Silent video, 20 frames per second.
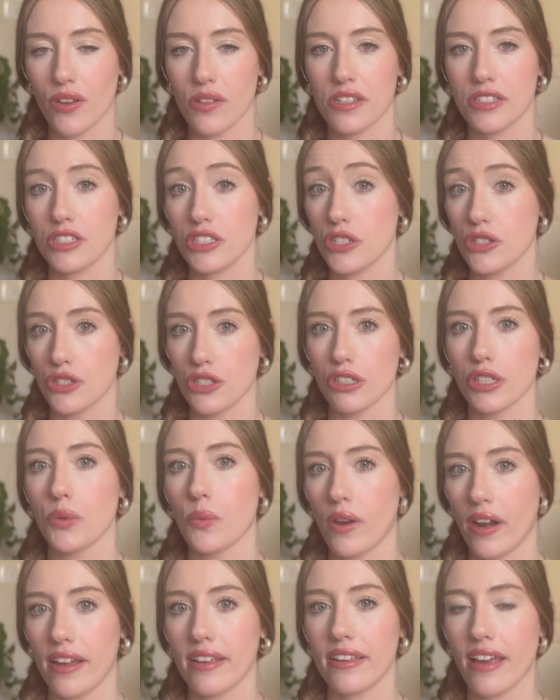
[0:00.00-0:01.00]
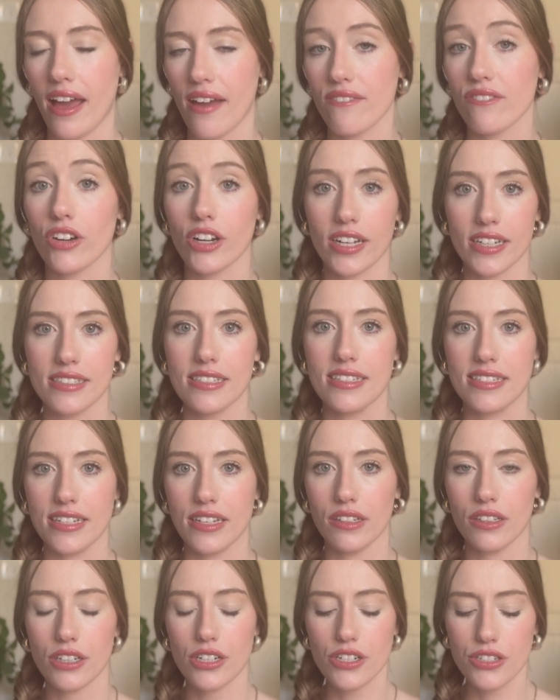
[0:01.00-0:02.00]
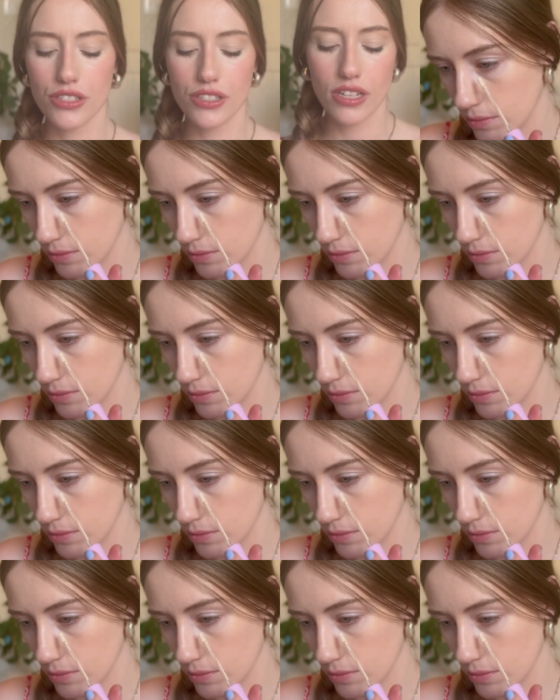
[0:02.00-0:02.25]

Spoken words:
That's usually what I get for concealers.